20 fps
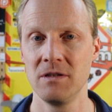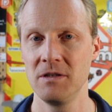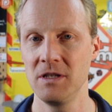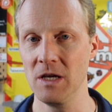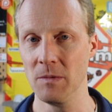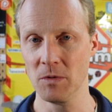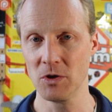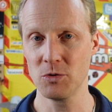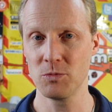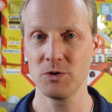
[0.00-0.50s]
the
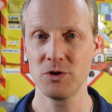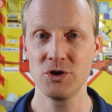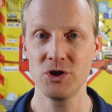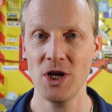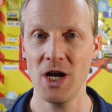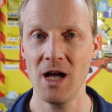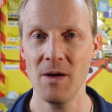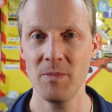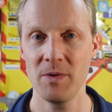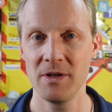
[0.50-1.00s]
image was
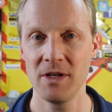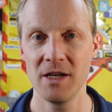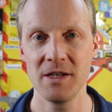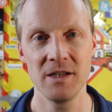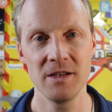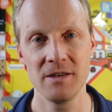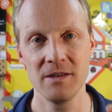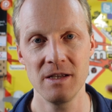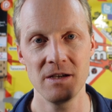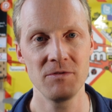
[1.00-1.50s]
sharp and I
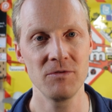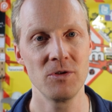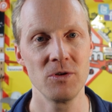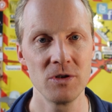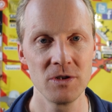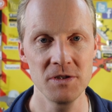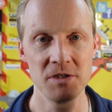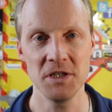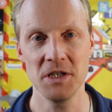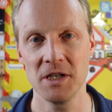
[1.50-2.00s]
didn't have to
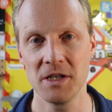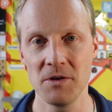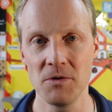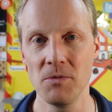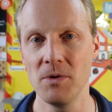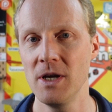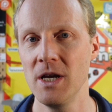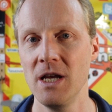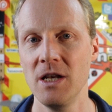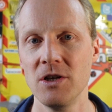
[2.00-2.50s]
consider the
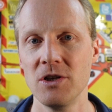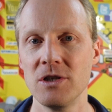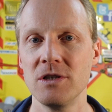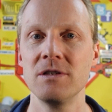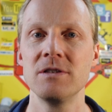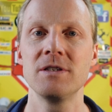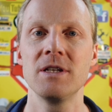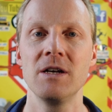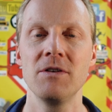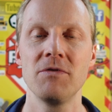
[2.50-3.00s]
range
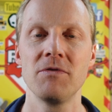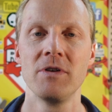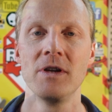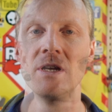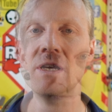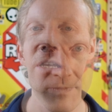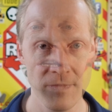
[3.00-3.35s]
and stuff.